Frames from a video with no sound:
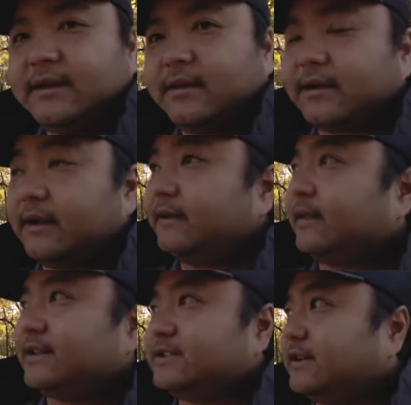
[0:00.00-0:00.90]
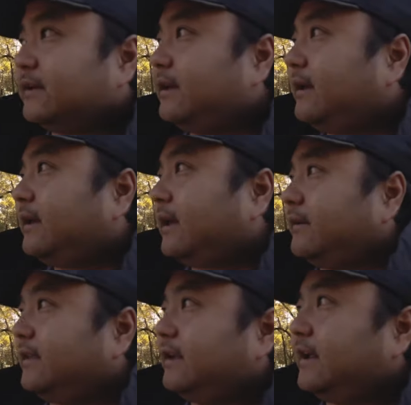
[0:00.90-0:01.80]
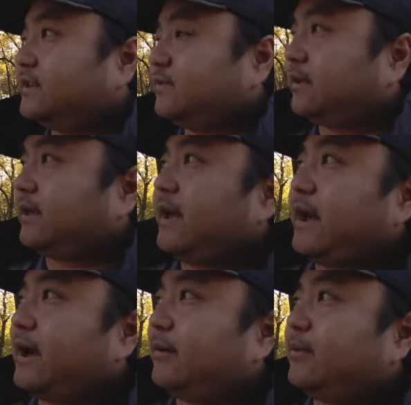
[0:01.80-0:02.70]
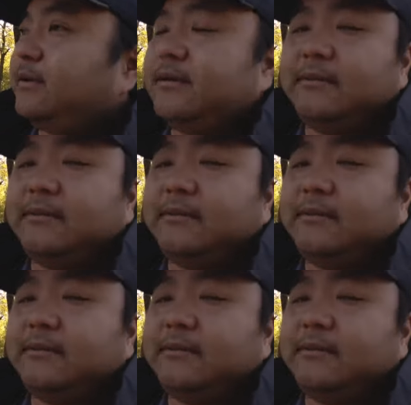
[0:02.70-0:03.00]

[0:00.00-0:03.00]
Okay, that's it. And then as for the cap,